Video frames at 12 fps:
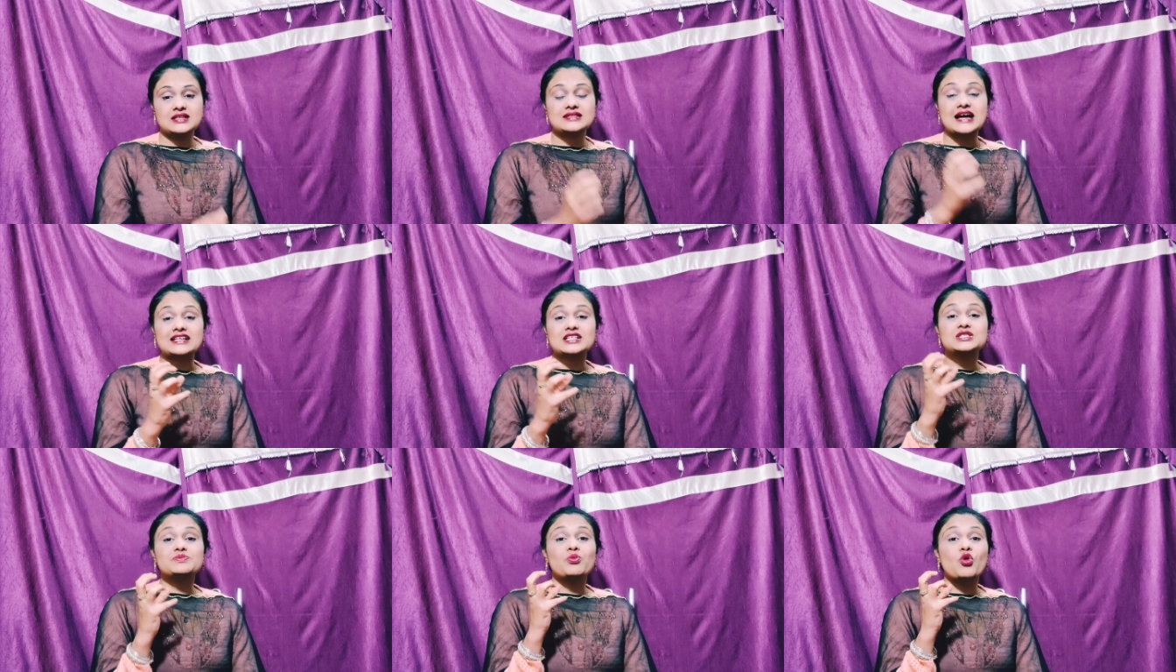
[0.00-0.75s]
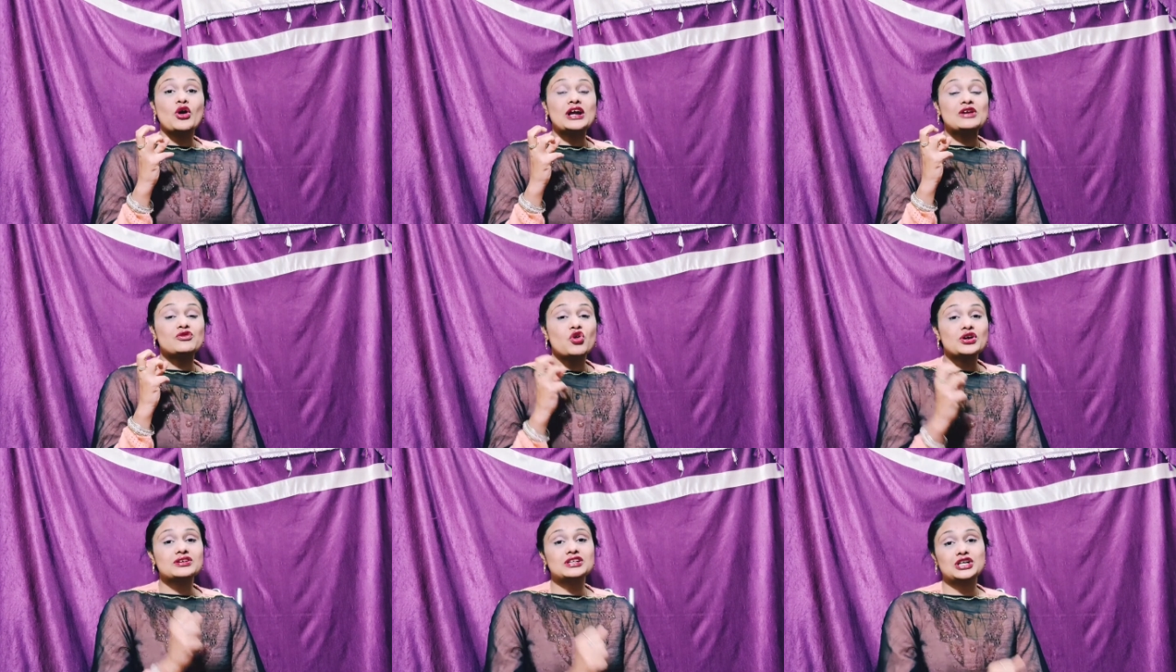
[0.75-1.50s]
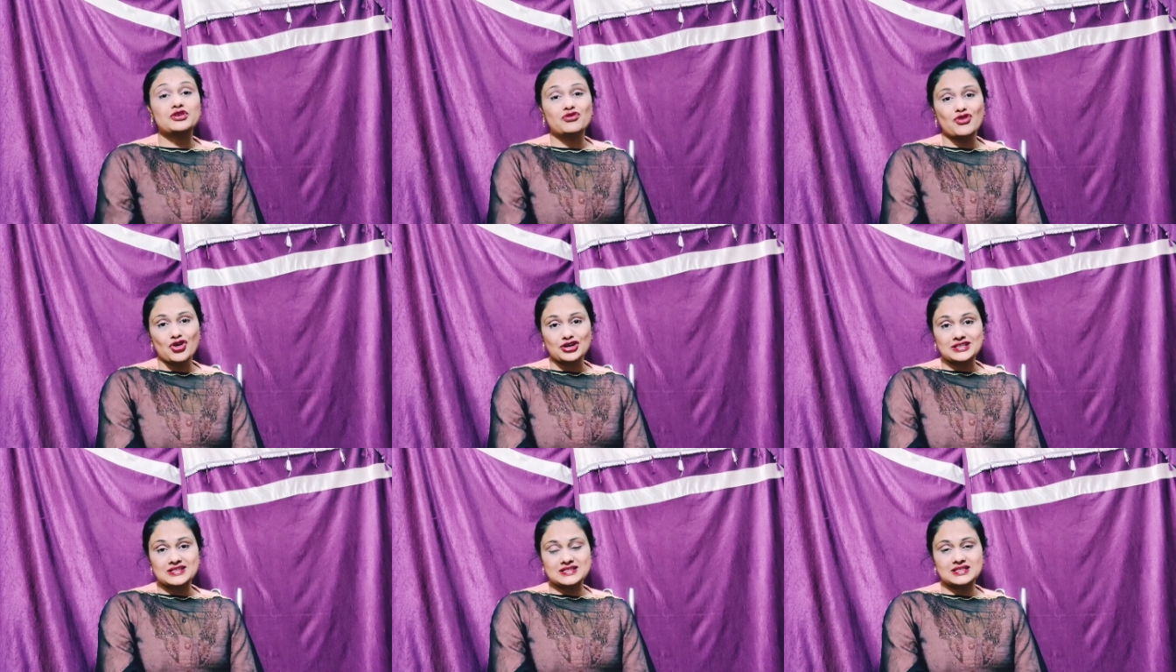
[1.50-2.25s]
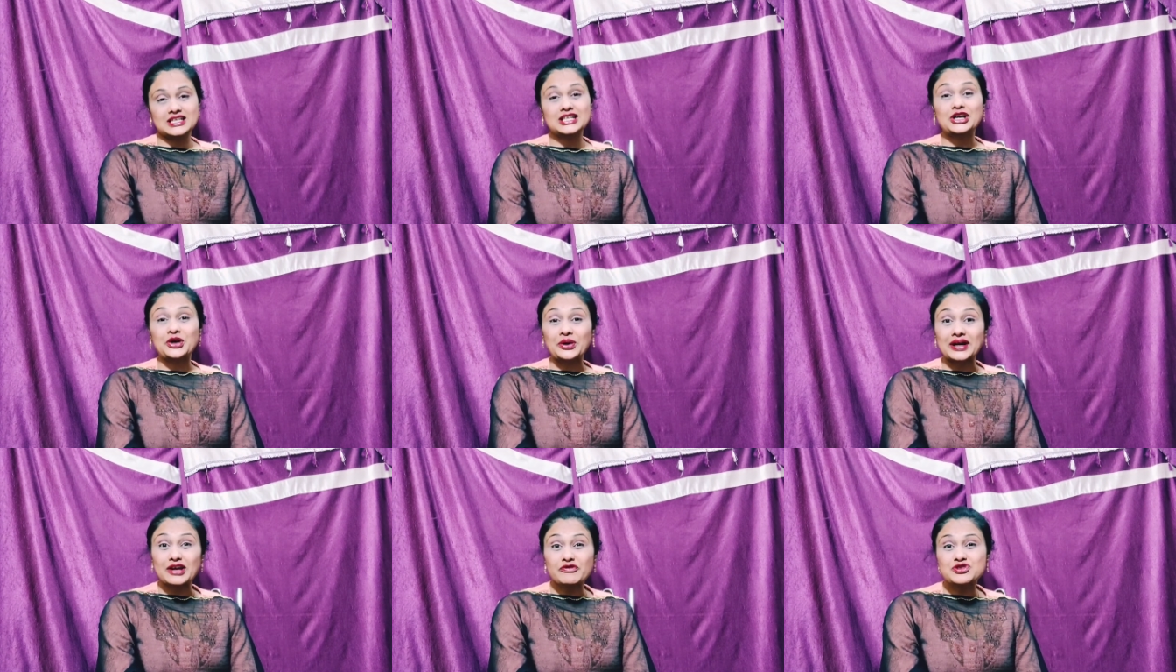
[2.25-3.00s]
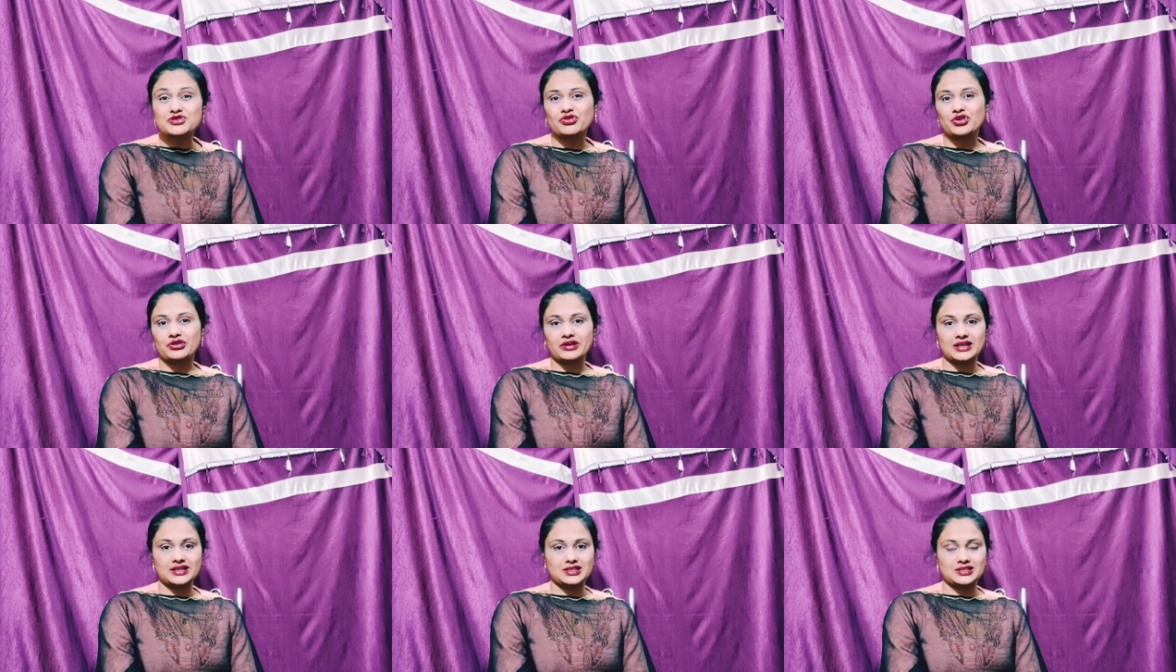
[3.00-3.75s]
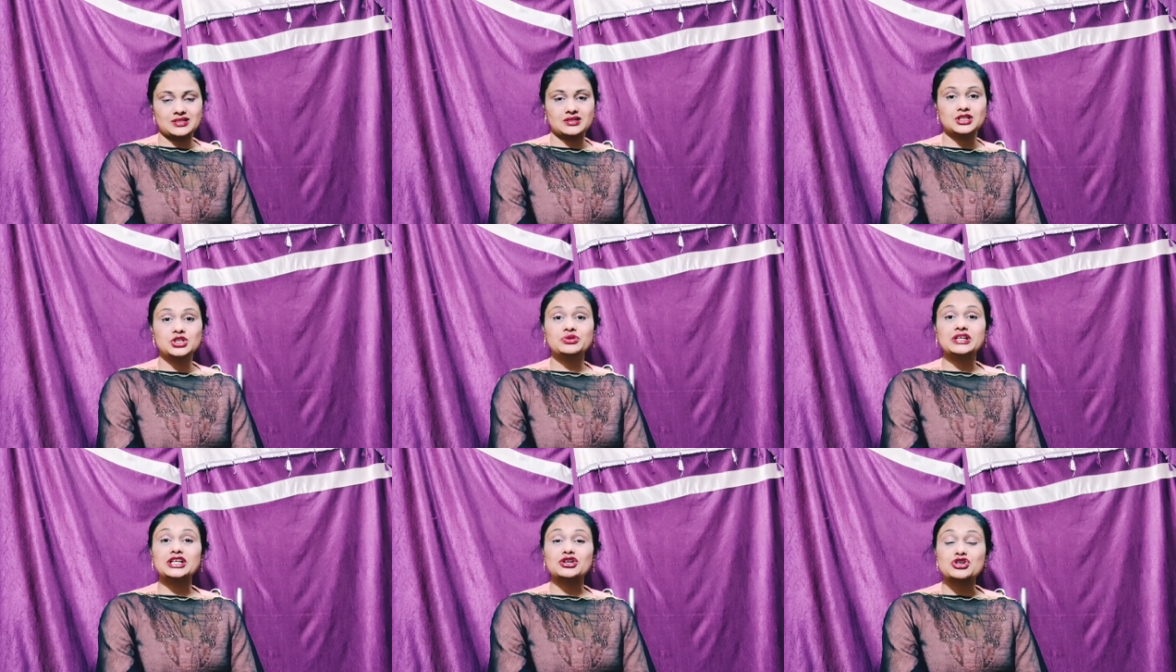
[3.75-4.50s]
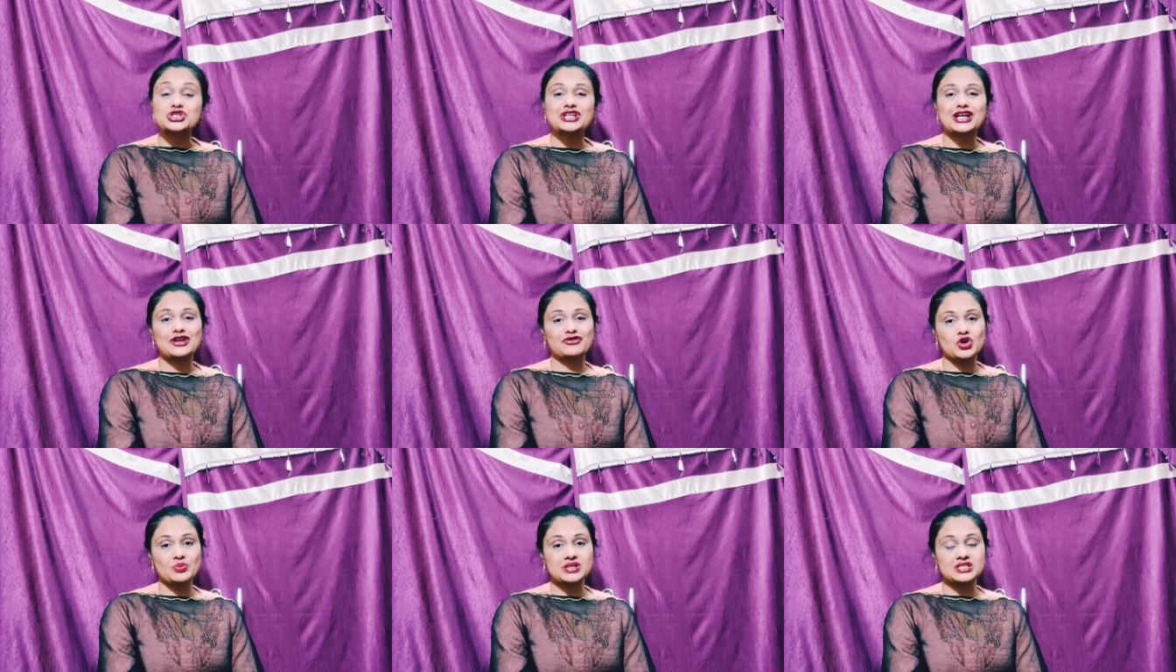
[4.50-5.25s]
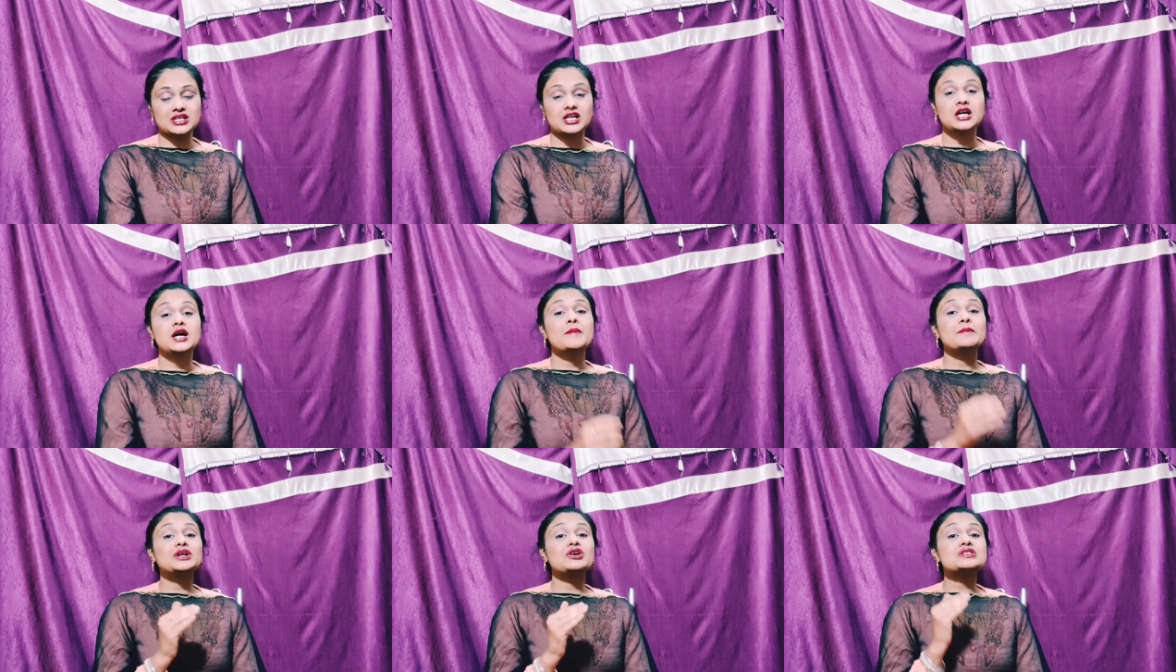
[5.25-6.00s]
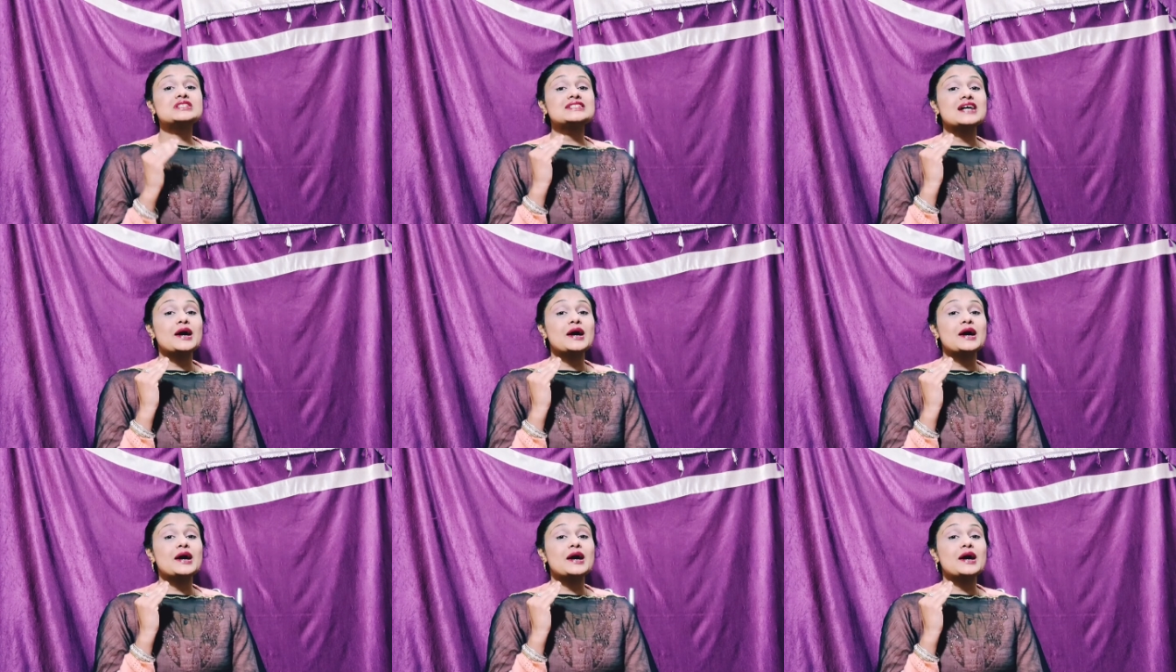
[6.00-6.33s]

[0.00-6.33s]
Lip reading: That is boiled water he wants. He craves for it during nausea and vomiting because it